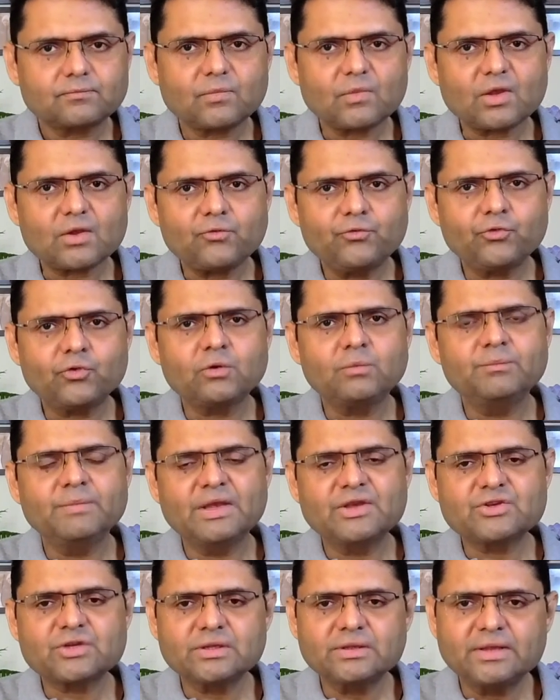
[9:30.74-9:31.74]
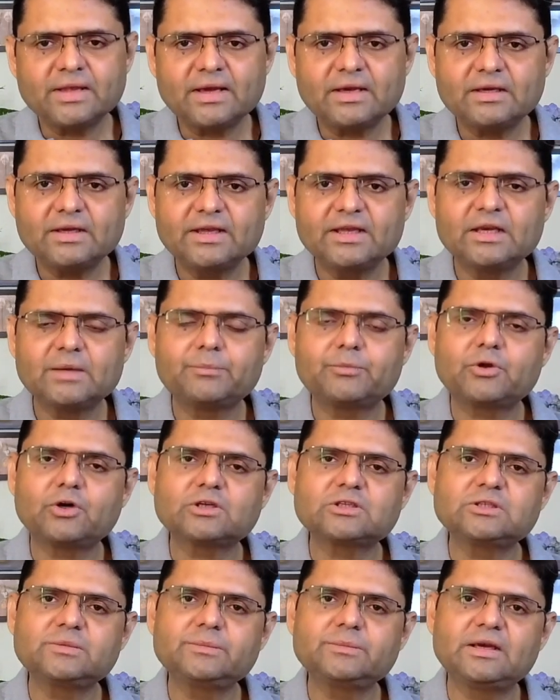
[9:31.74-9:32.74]
So mention that in
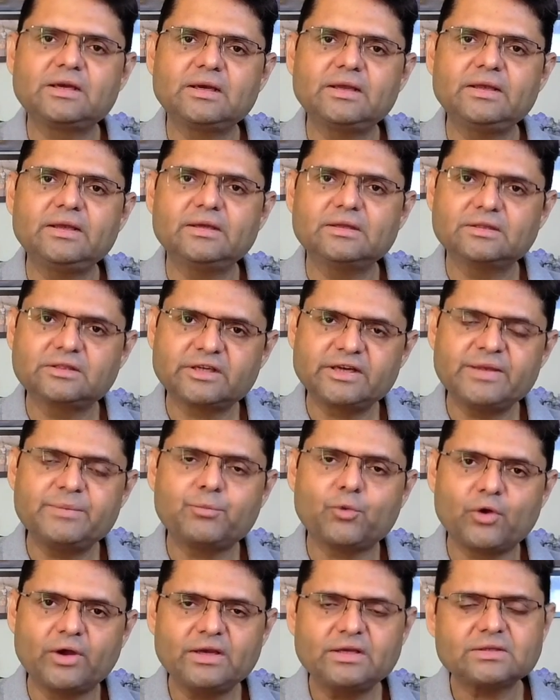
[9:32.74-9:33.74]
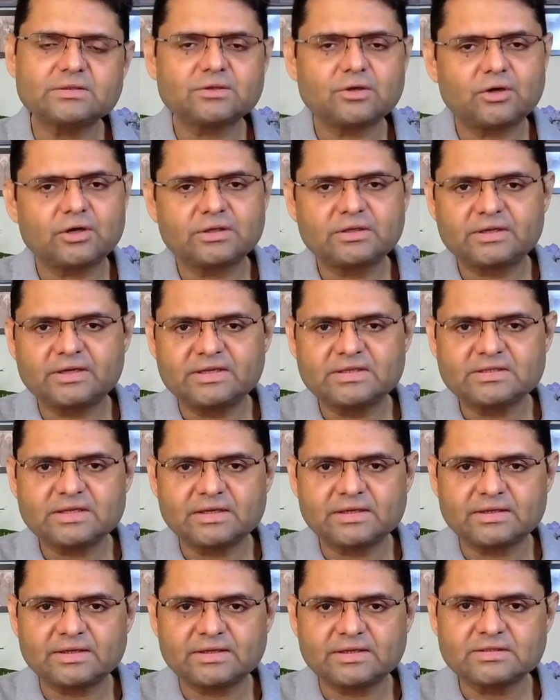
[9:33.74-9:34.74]
approximately 3 points or 3
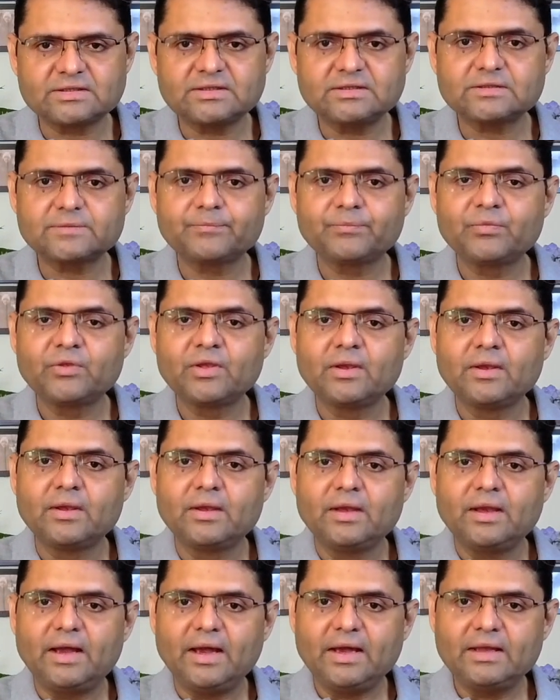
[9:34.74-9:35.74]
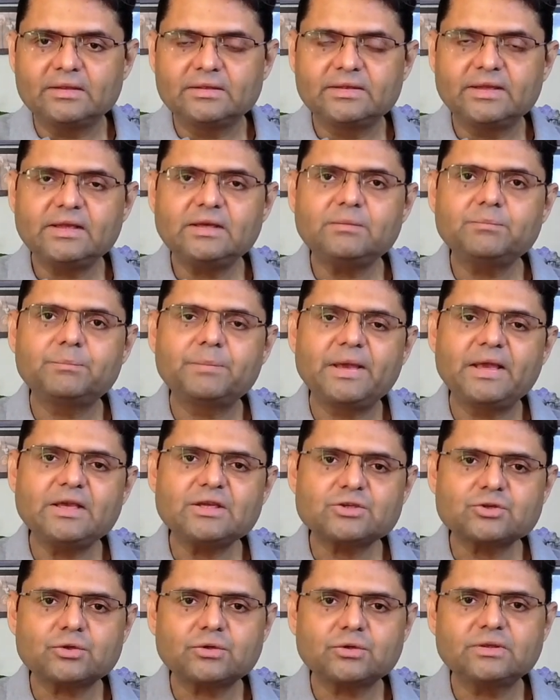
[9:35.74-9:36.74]
sentences. And then
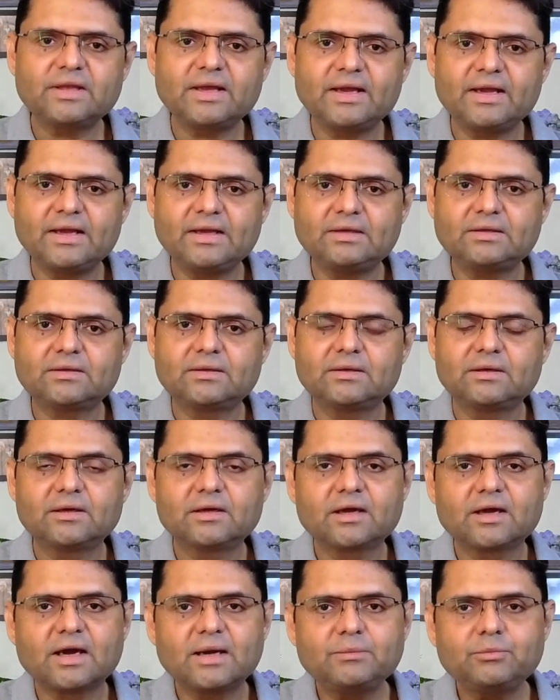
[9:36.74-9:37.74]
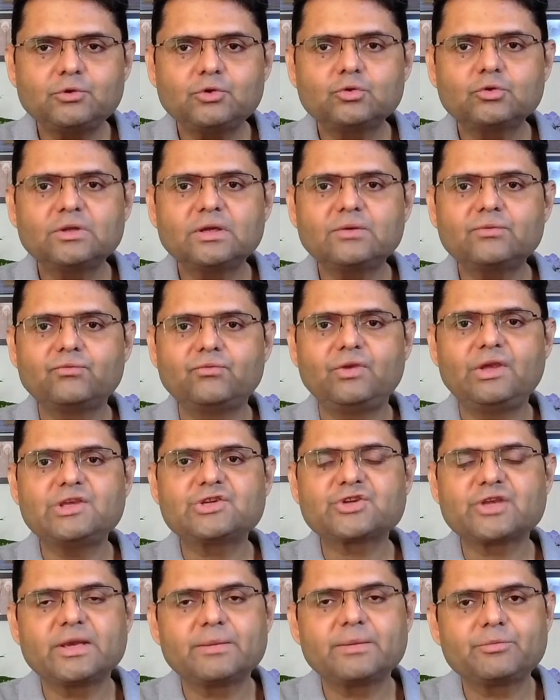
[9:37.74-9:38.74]
based on that, come to the
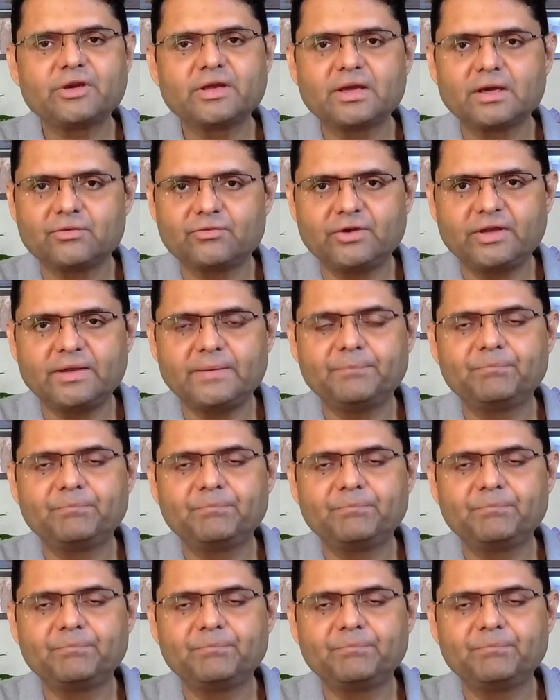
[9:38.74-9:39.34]
V-shaped recovery.